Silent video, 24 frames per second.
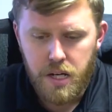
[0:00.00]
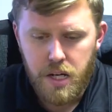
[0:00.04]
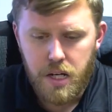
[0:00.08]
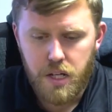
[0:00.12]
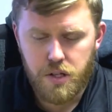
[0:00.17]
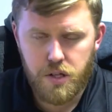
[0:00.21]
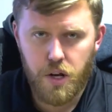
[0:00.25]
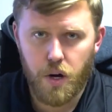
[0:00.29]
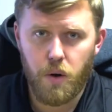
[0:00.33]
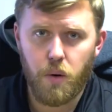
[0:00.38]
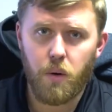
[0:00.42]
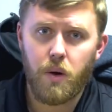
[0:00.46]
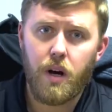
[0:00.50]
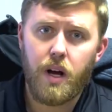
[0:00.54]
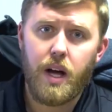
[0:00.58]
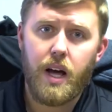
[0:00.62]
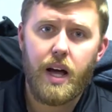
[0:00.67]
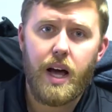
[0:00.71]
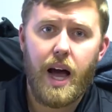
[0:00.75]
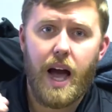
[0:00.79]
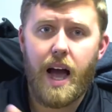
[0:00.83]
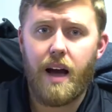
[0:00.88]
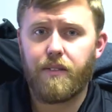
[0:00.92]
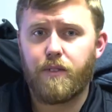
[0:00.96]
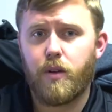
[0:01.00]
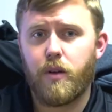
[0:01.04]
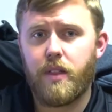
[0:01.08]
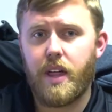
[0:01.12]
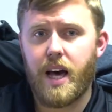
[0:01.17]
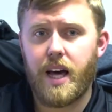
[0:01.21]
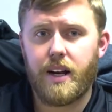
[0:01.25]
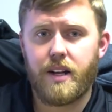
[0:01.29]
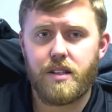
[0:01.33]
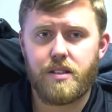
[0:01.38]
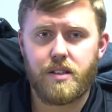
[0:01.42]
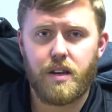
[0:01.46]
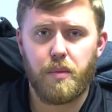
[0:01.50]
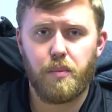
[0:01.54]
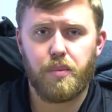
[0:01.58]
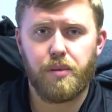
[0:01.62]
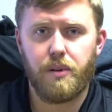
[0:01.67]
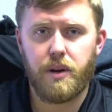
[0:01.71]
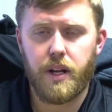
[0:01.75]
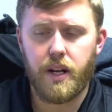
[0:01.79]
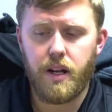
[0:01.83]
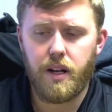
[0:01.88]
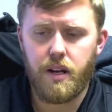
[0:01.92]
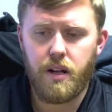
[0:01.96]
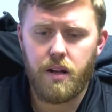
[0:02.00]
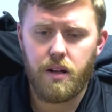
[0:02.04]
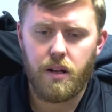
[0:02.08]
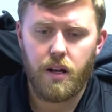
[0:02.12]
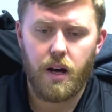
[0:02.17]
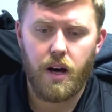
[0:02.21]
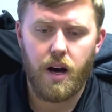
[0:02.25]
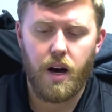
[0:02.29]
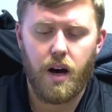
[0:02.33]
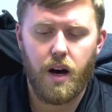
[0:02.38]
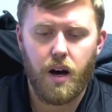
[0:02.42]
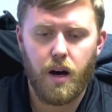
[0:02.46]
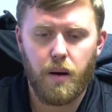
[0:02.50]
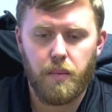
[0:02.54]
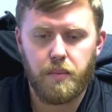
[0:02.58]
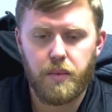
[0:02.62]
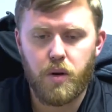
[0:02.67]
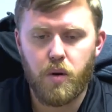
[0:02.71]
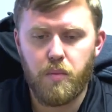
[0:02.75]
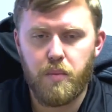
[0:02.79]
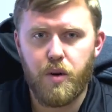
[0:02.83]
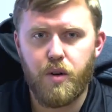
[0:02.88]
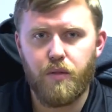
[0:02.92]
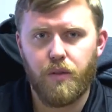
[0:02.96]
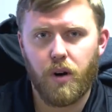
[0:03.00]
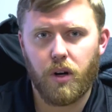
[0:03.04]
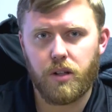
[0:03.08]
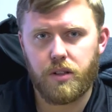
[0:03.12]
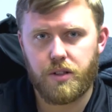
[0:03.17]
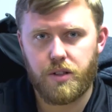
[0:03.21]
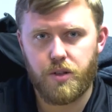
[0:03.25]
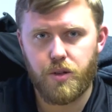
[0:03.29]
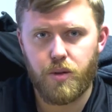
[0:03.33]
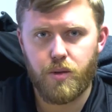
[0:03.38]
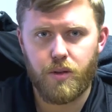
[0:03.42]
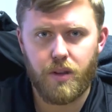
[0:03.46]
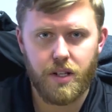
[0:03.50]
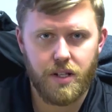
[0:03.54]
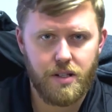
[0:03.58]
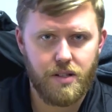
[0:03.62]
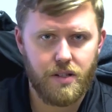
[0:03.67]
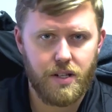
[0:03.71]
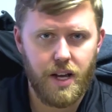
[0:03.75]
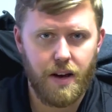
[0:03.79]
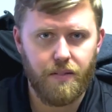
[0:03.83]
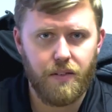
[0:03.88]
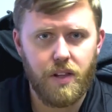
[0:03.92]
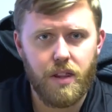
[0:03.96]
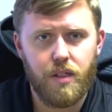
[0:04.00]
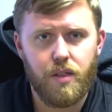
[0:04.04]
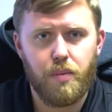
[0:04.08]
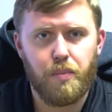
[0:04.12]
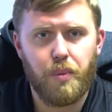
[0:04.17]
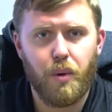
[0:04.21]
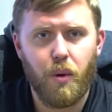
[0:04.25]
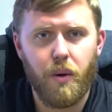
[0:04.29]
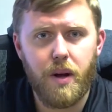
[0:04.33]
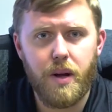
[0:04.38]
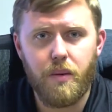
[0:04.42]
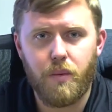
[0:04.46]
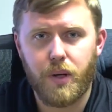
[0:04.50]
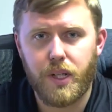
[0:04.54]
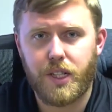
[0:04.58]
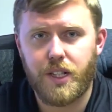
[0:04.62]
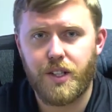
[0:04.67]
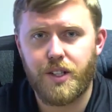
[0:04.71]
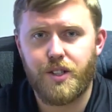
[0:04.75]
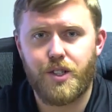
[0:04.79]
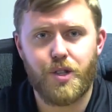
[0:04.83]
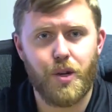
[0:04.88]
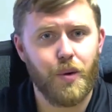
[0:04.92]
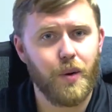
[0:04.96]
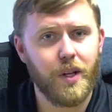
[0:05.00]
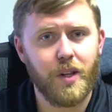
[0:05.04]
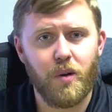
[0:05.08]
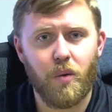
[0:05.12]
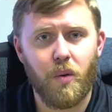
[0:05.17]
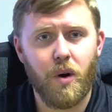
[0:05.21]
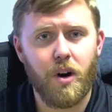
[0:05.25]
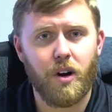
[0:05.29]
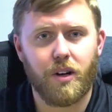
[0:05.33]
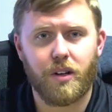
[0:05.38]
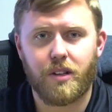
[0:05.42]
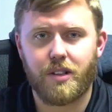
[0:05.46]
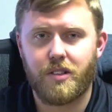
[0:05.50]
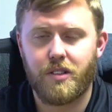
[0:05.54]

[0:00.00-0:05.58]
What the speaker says: So after that is completed, you move on to the 7th point, which is doing the work.